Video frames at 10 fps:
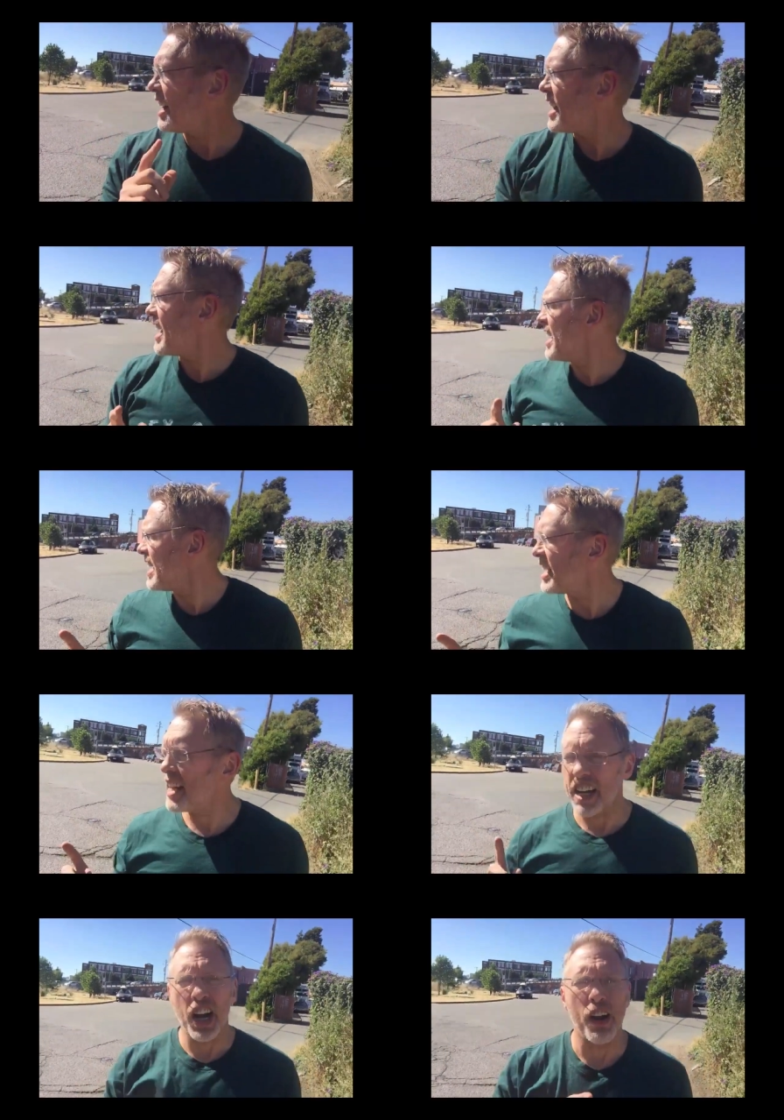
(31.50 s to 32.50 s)
at
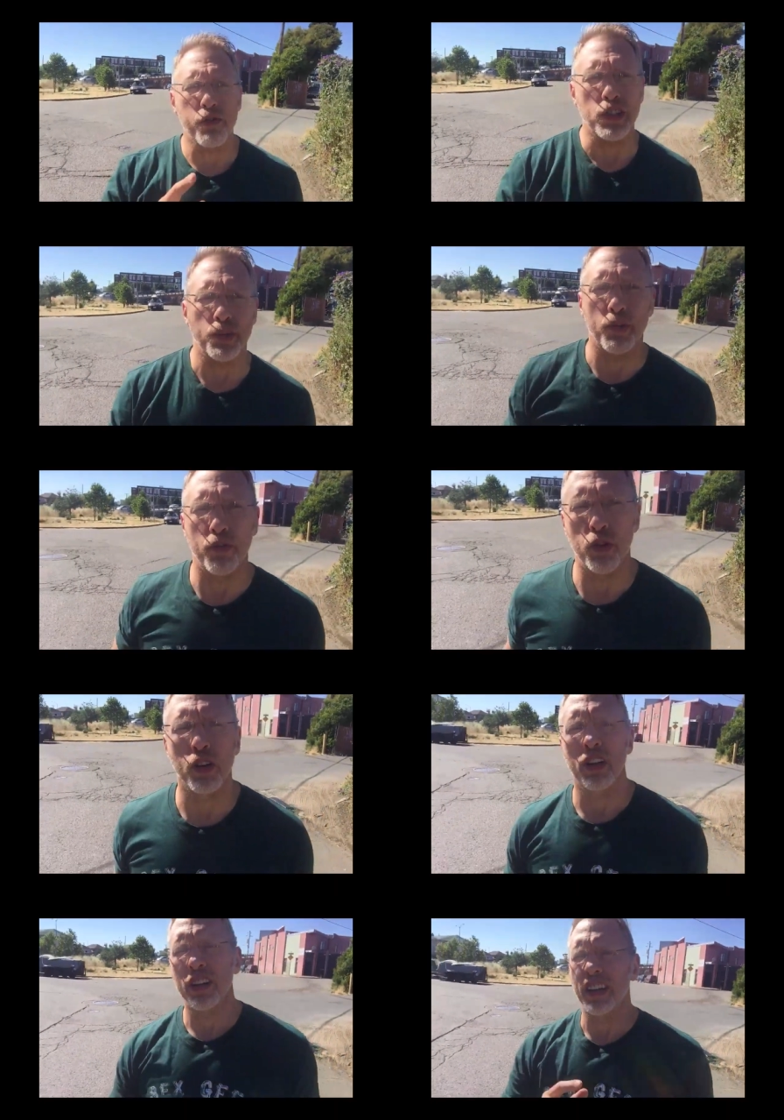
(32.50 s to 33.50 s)
a, a conference
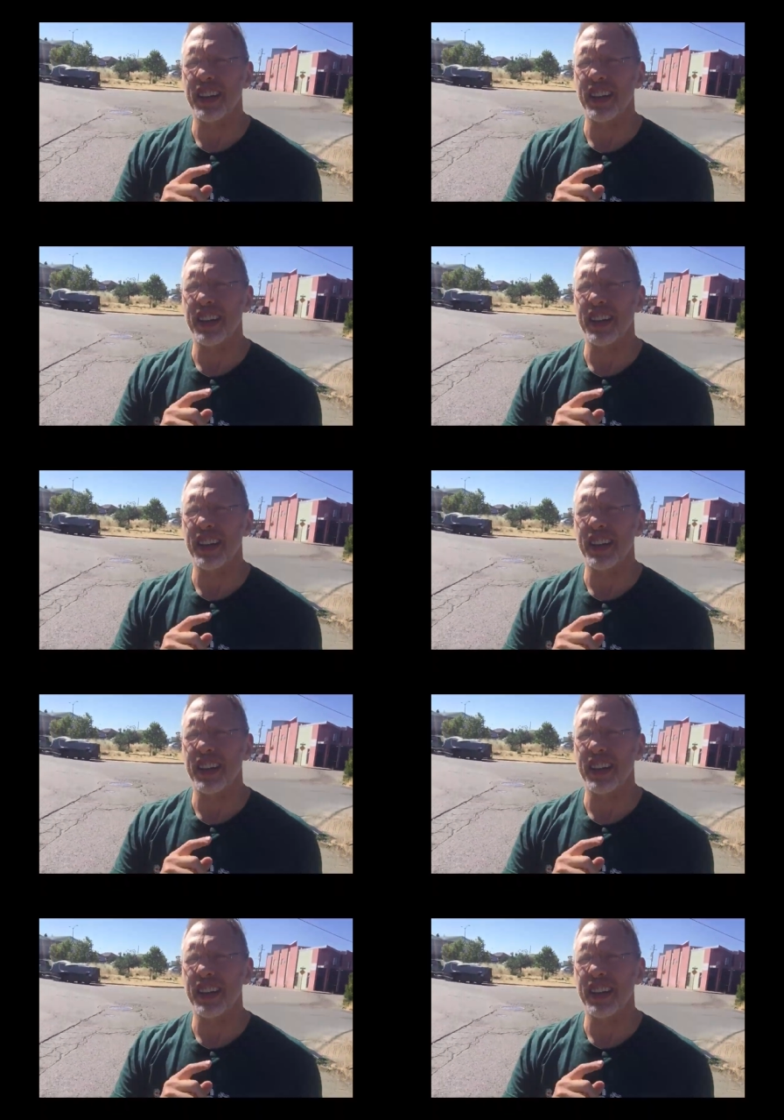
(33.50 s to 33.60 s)
before,